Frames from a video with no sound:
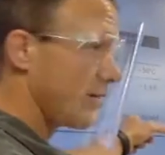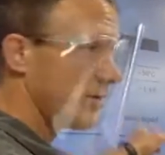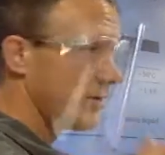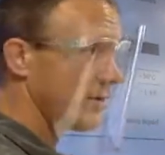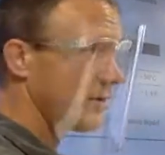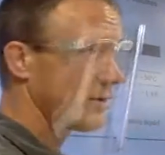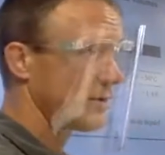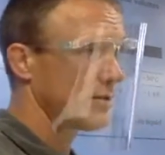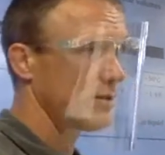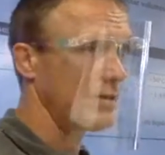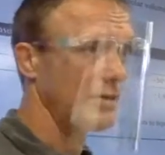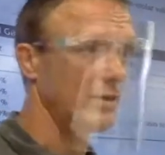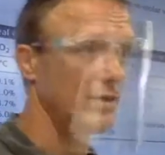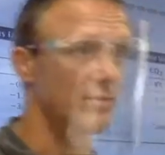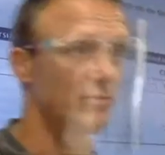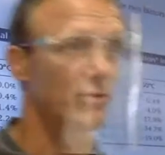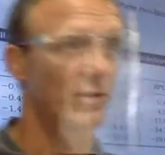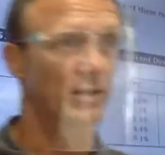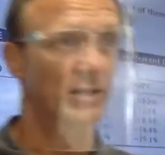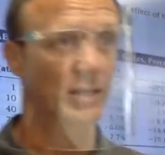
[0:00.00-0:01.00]
turns into a liquid
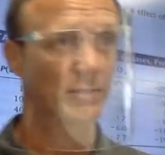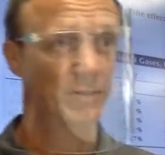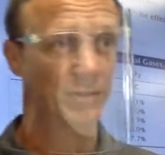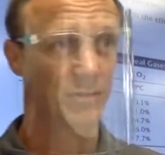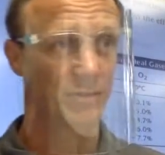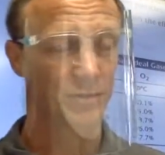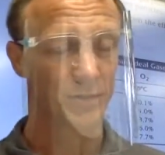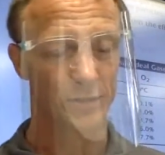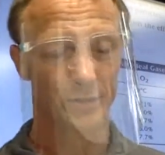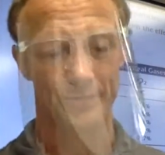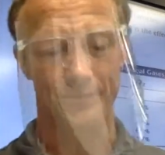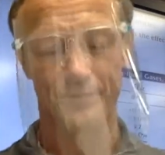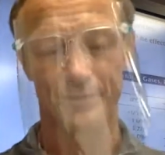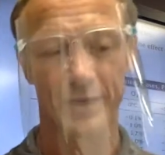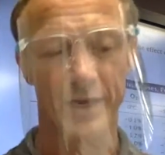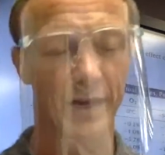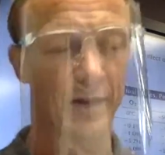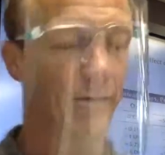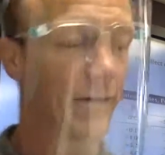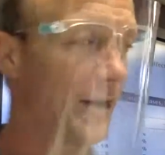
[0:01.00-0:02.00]
at a point
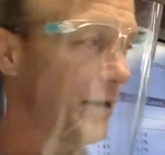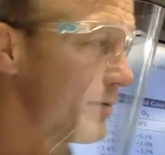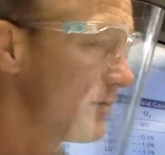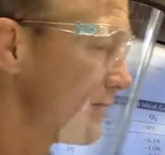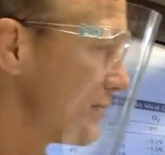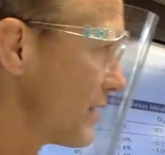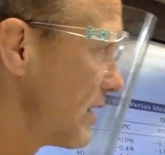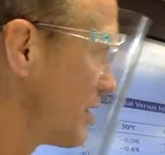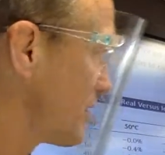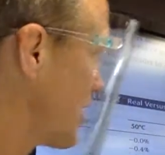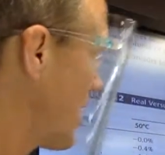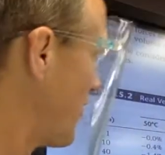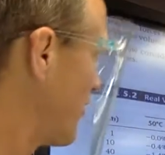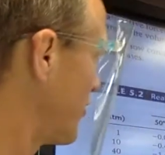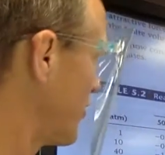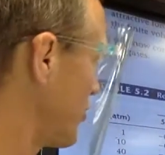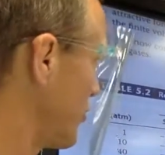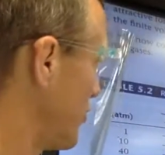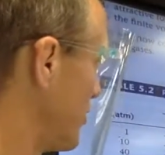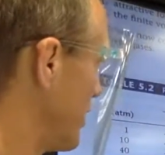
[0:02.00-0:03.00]
in time in there. So
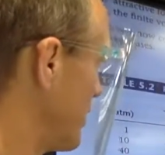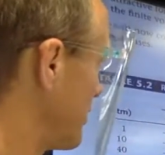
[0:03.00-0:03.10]
anyway,